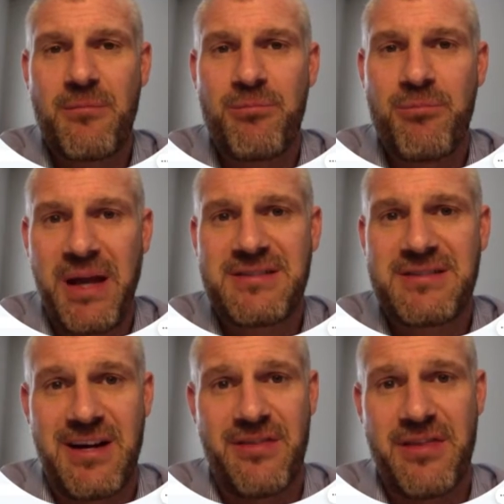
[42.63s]
based
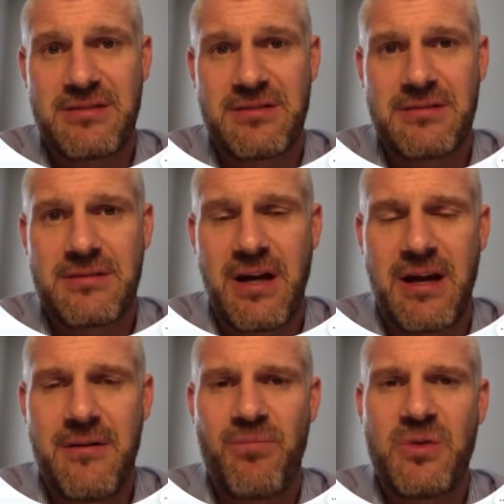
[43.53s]
on this.
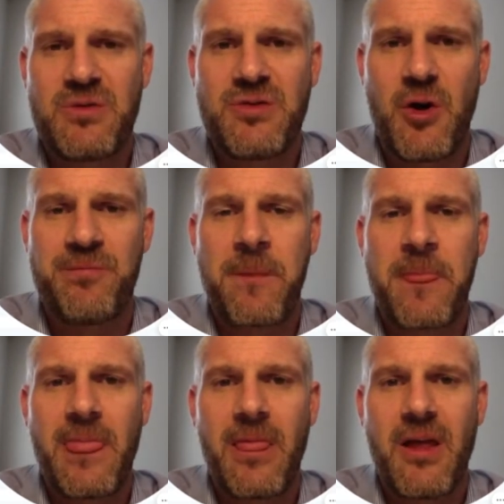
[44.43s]
Okay, so
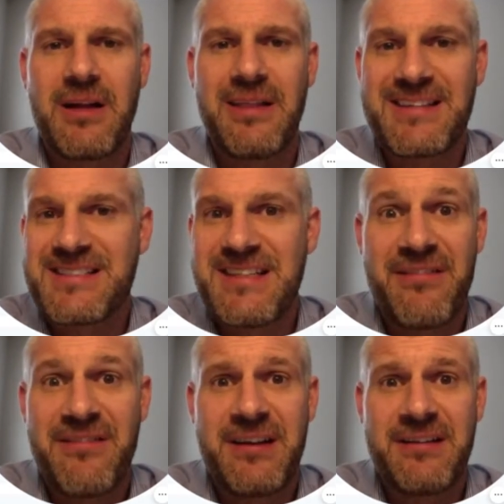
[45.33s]
let's
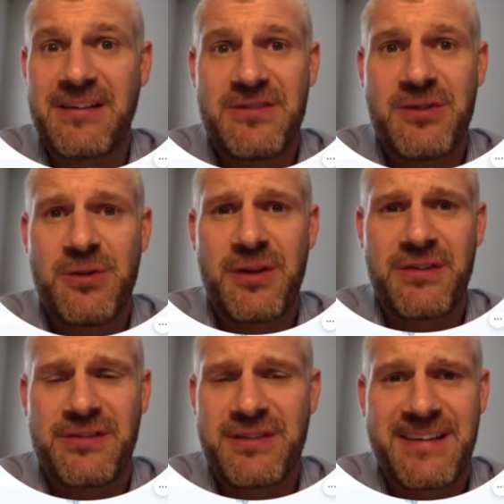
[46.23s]
dive in. Let's do this.
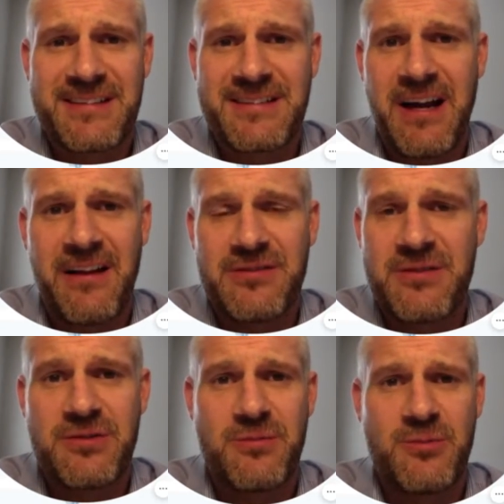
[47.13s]
Let's get excited. Let's
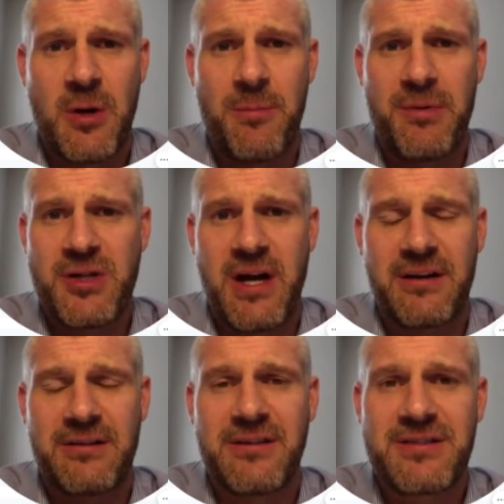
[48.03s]
do some jumping
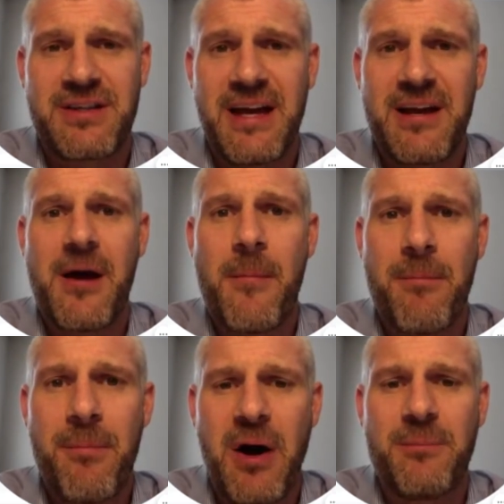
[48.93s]
jacks. Let's get
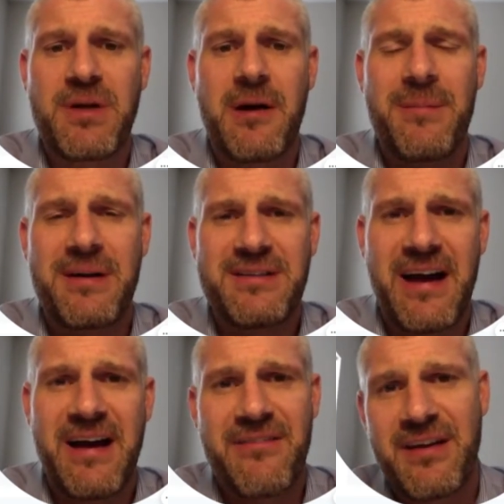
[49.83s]
pumped. I'm going to
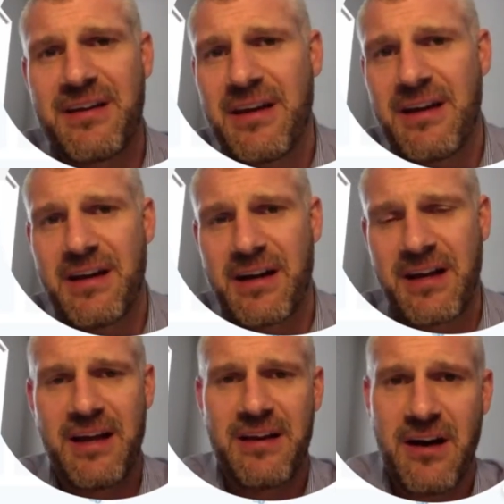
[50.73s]
dive in.
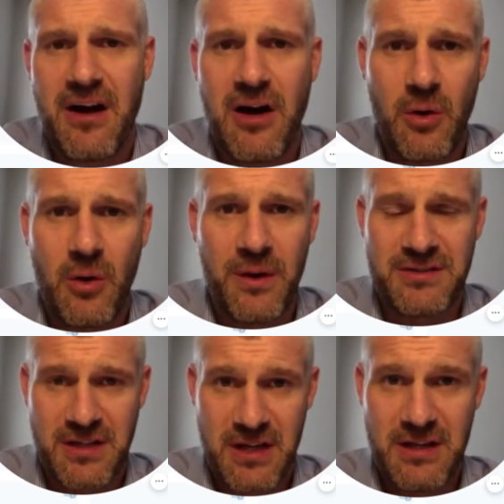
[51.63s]
Again, always
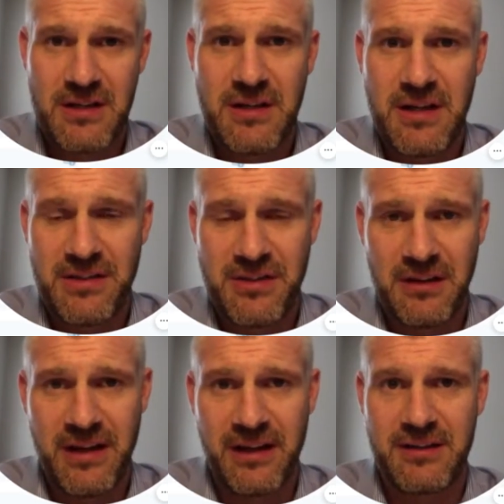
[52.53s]
hit the
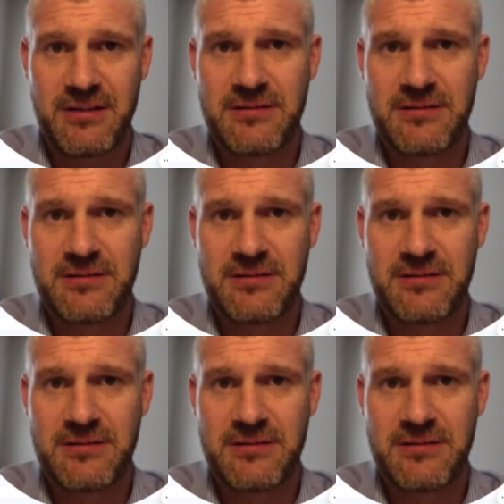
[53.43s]
link,